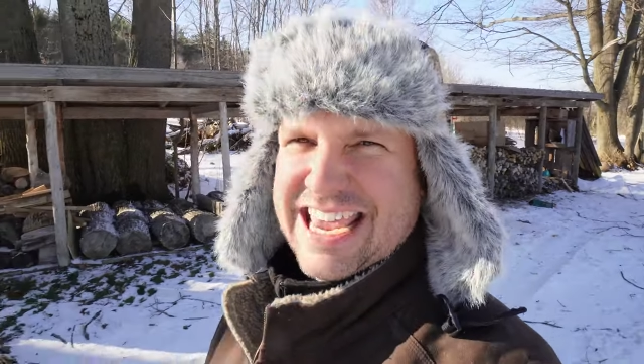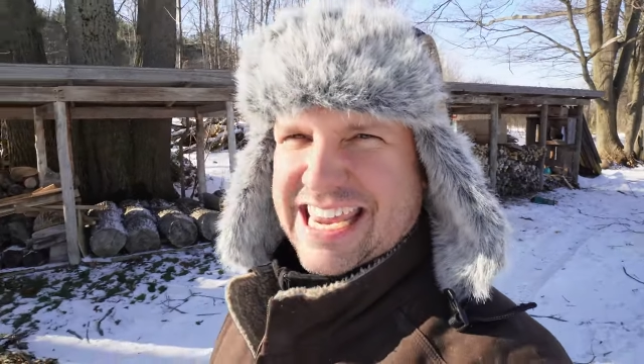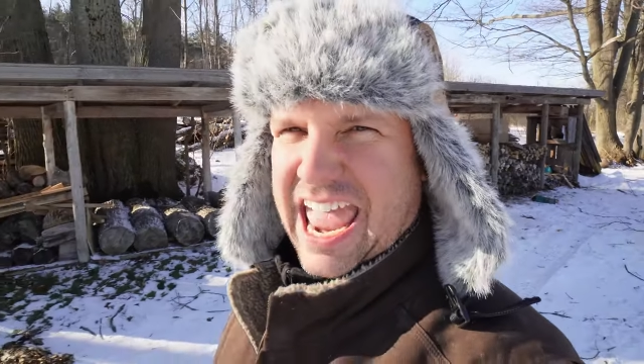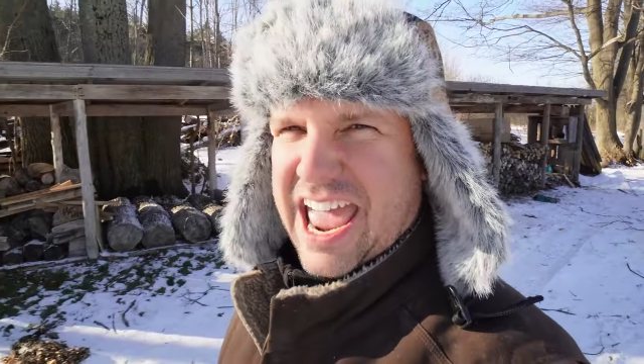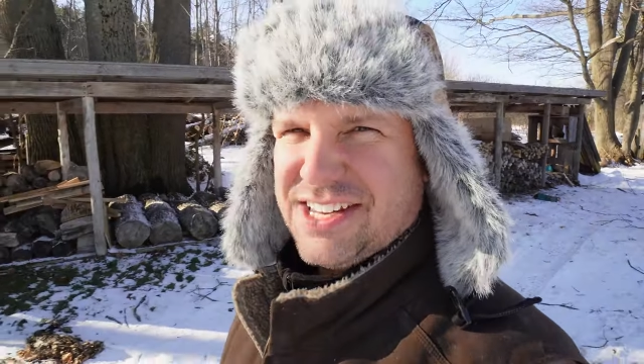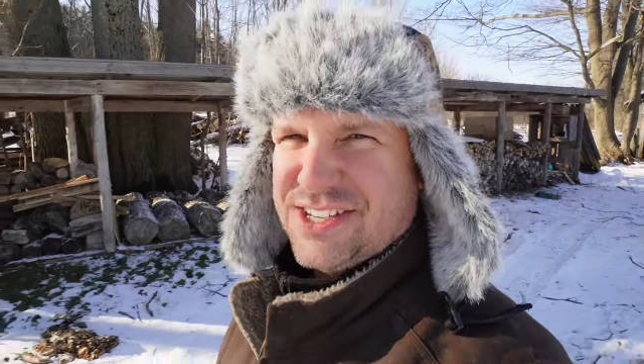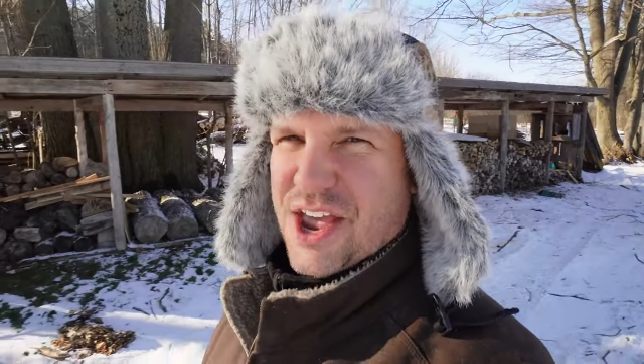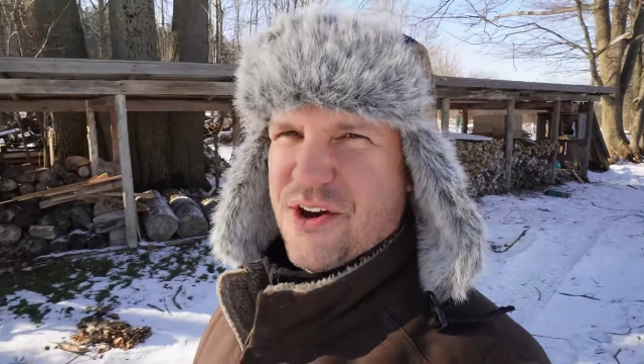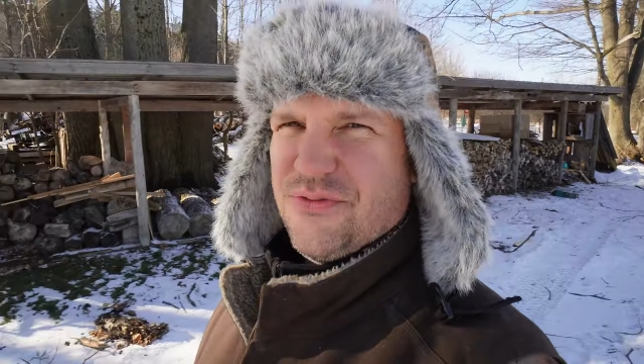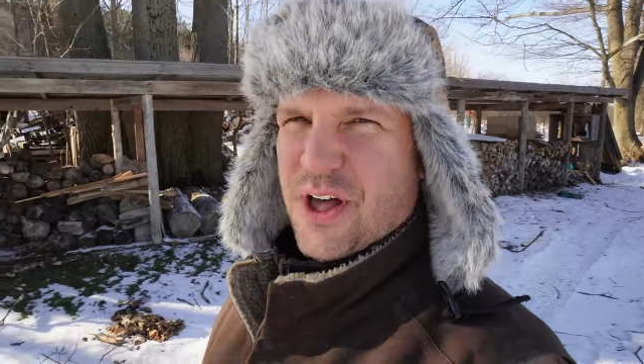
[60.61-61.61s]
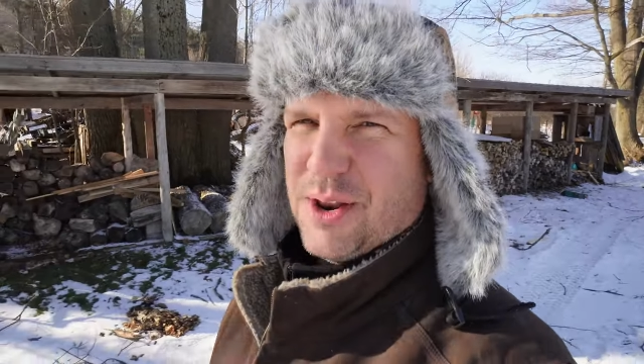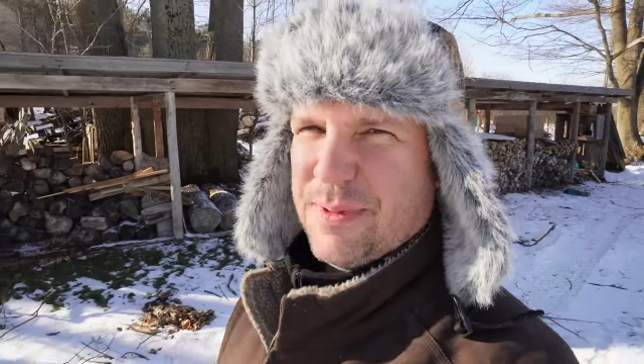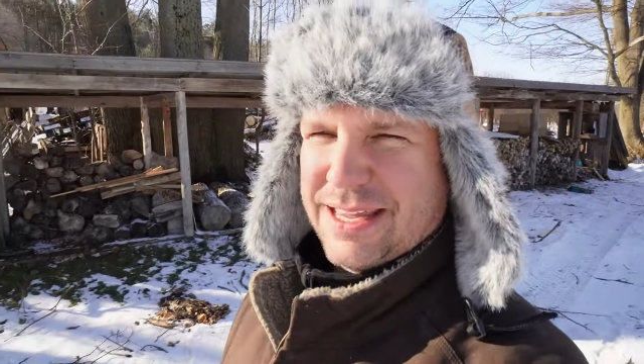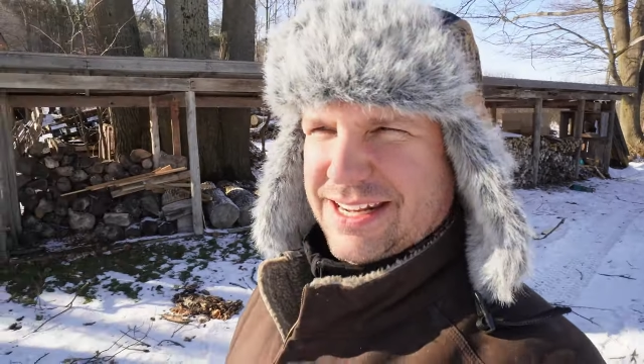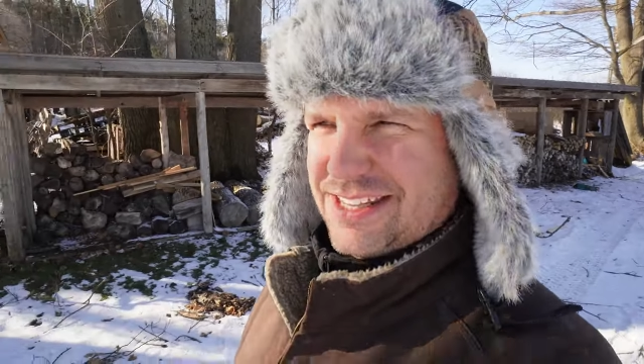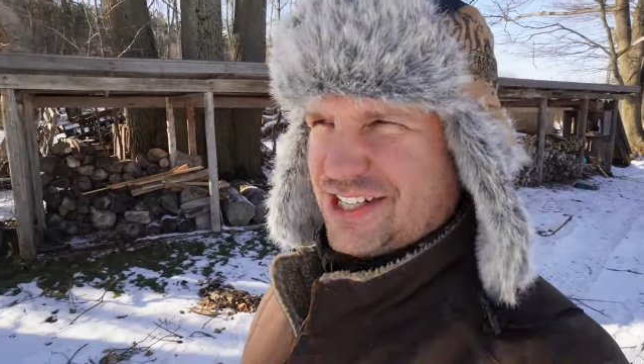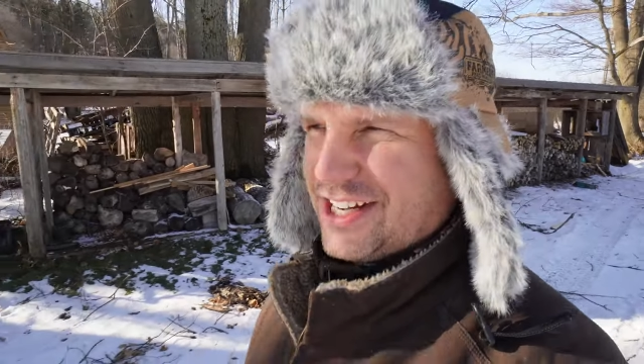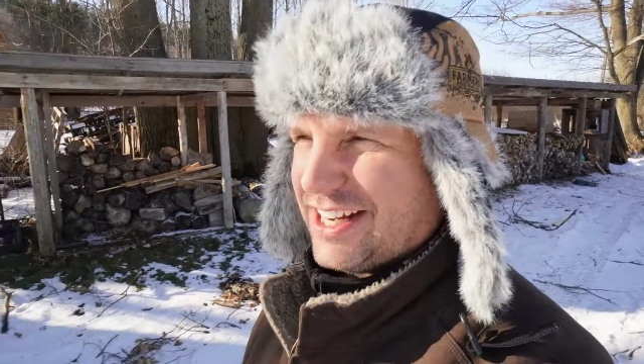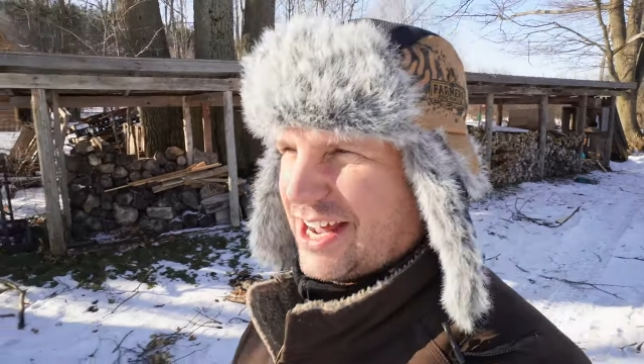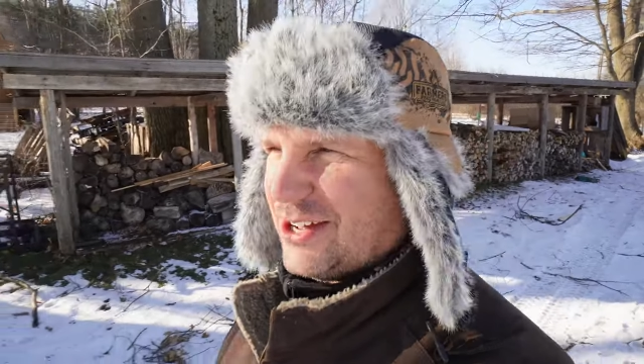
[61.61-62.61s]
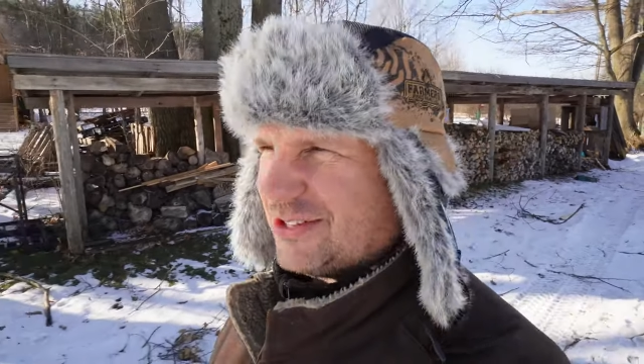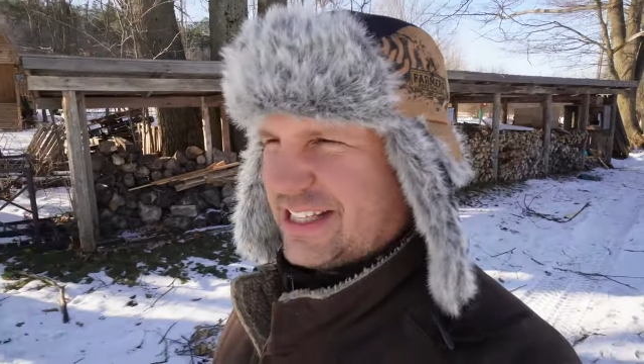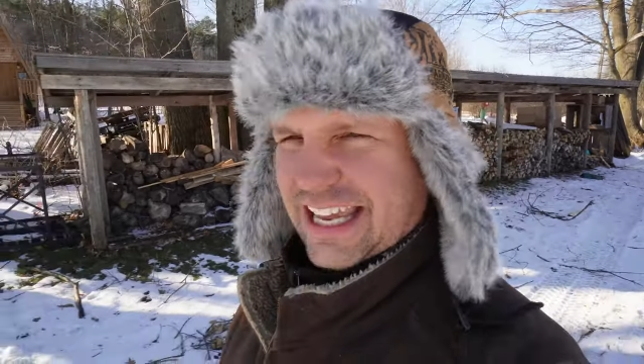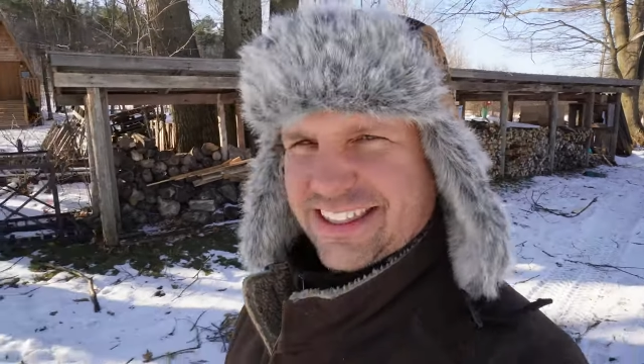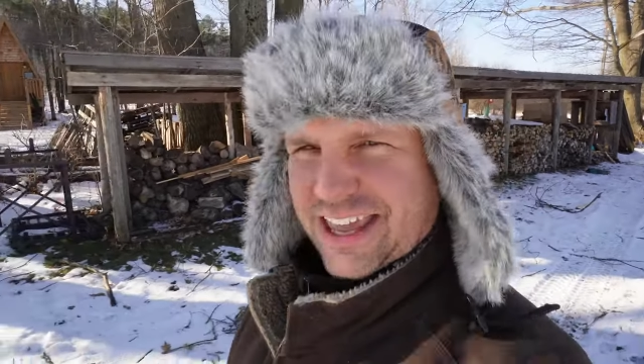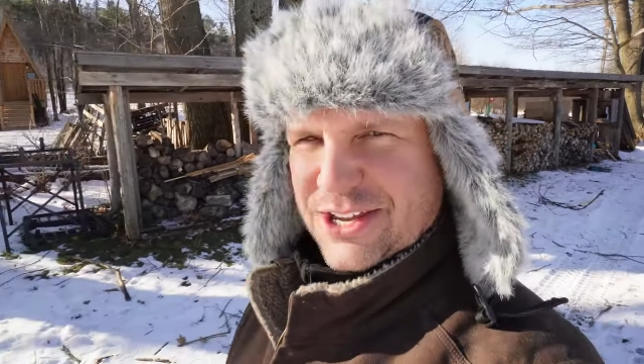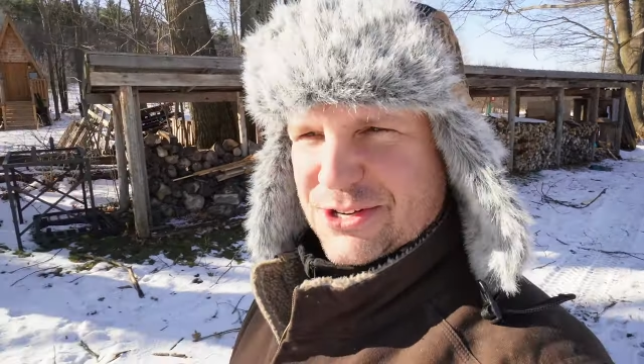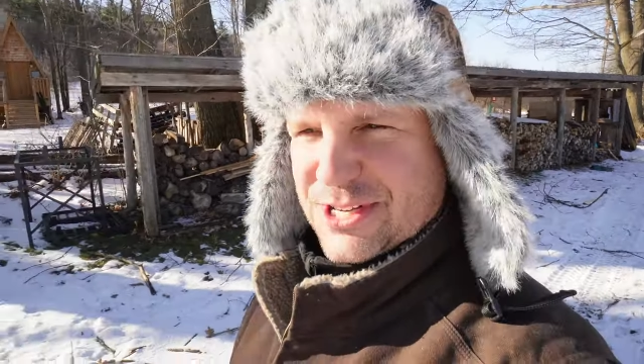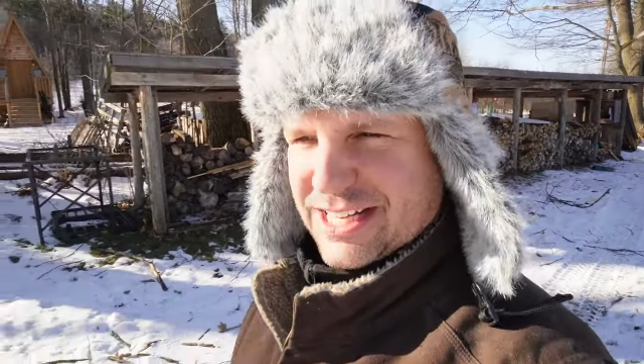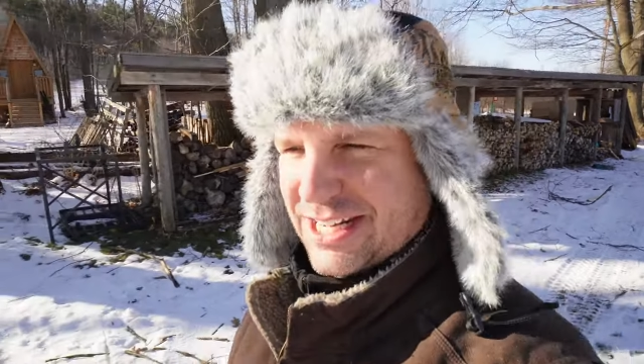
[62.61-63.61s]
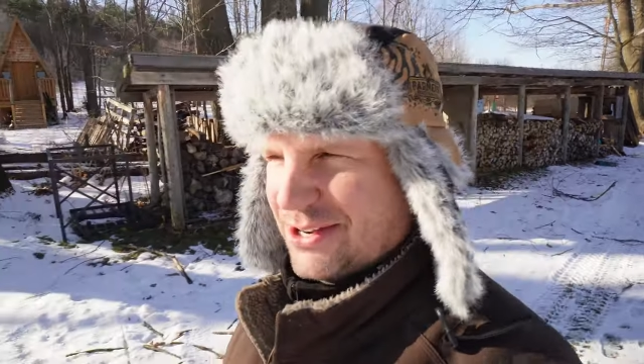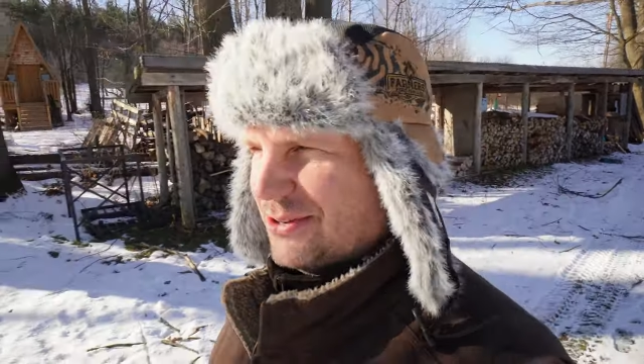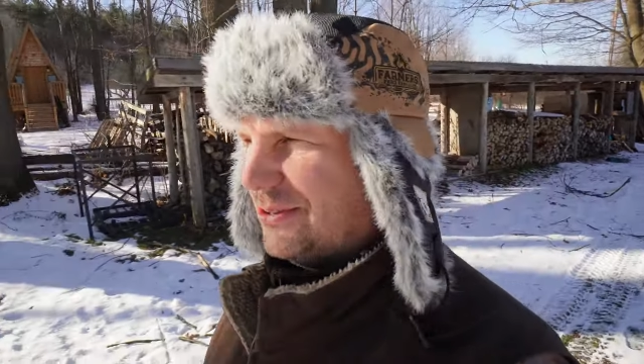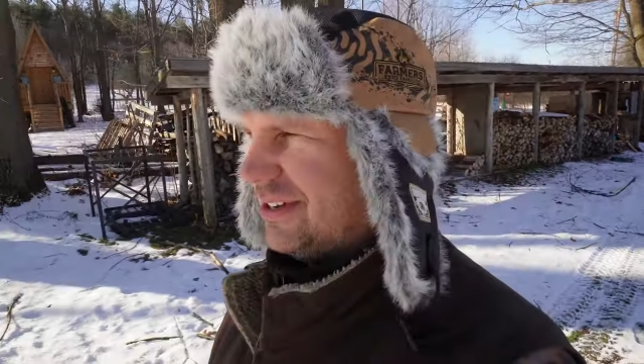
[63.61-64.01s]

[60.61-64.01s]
cats follow me into the chicken house like they usually do.